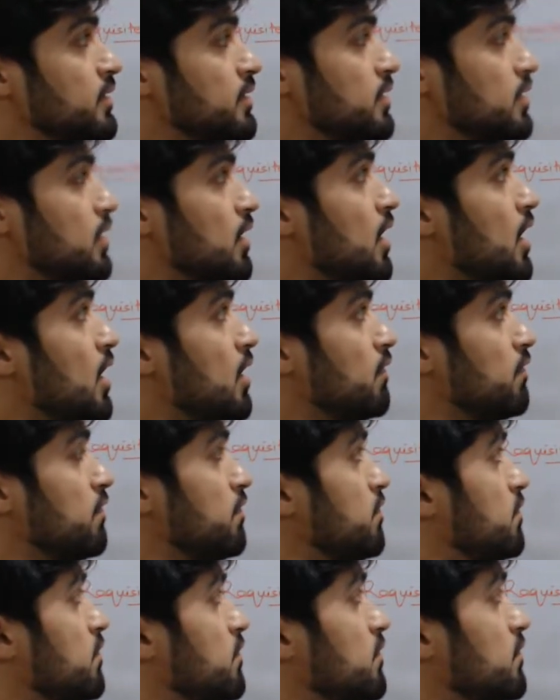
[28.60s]
of
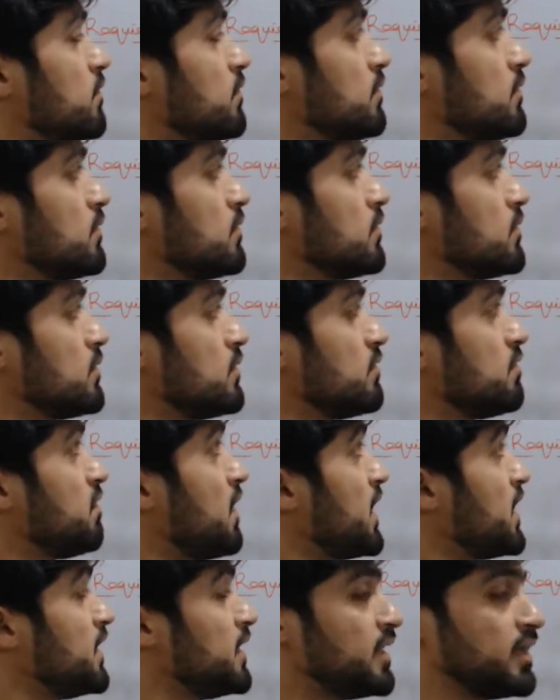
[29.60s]

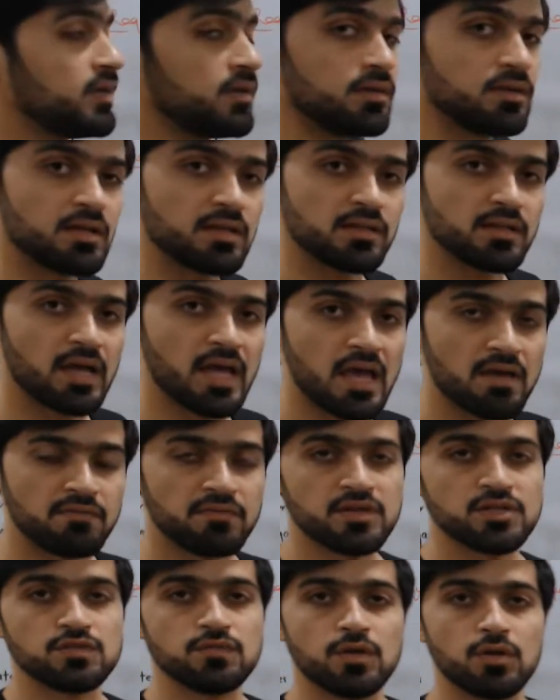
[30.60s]
finding the
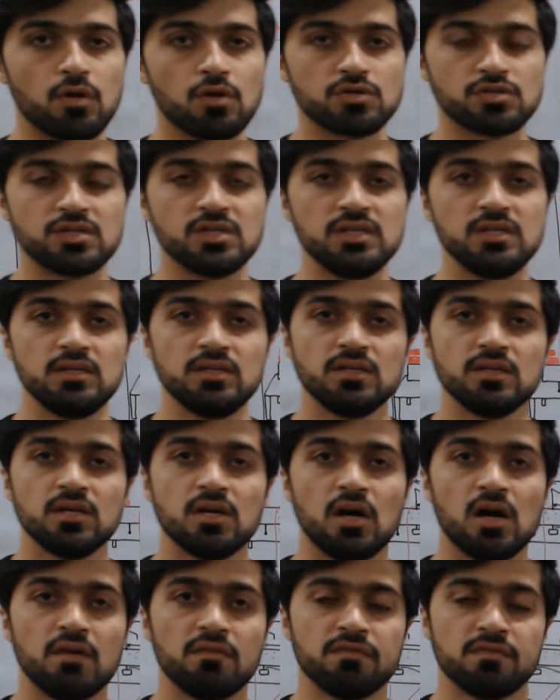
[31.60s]
average velocity
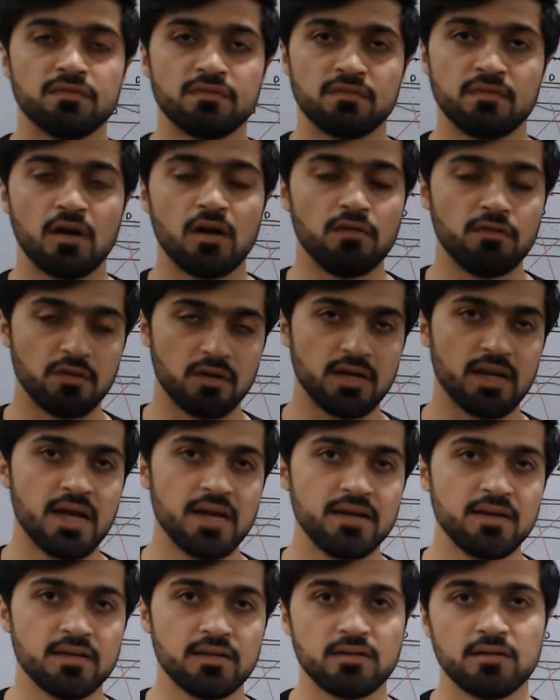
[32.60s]
of a
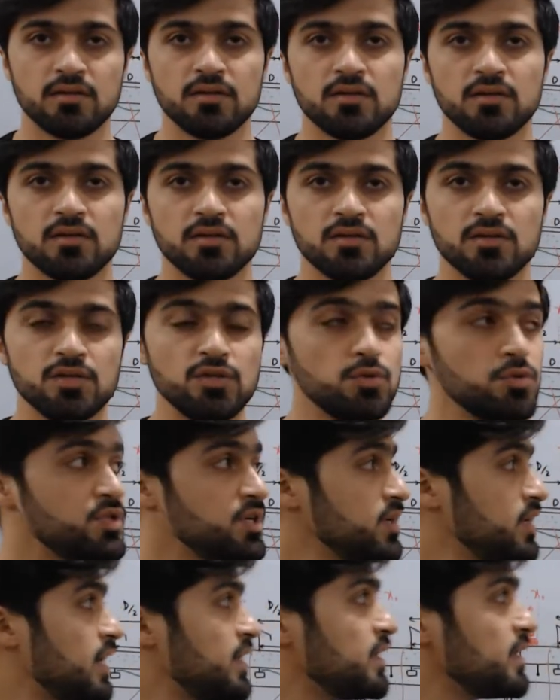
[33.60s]
glider
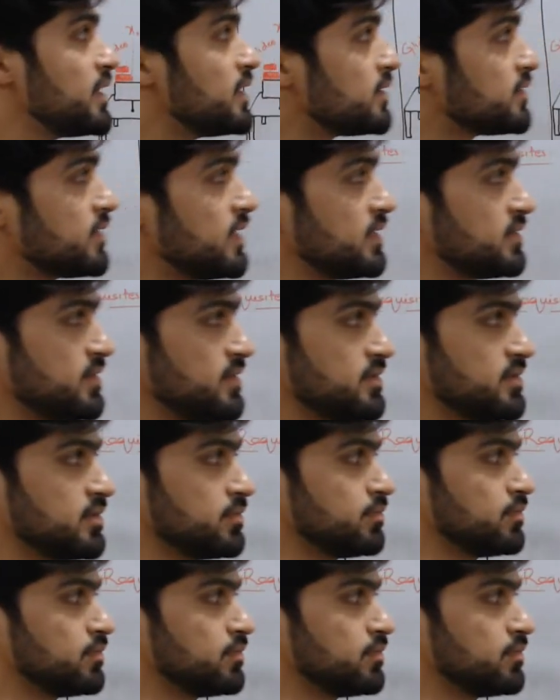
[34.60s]
using an air track system.